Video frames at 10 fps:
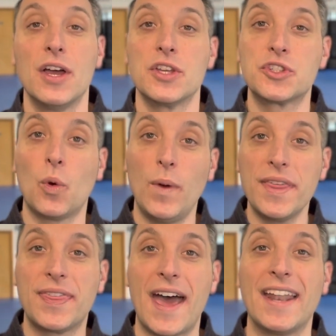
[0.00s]
So
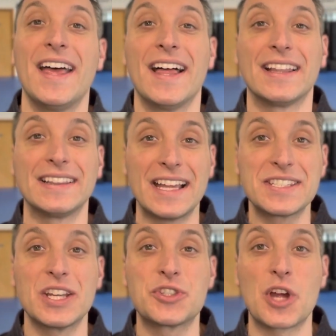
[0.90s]
with that, let's
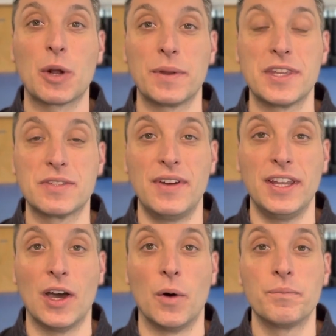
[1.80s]
get started with this
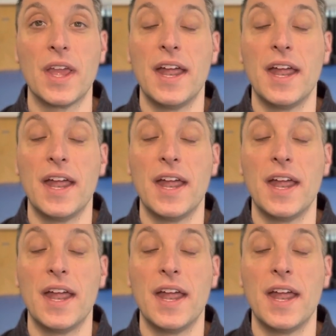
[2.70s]
video.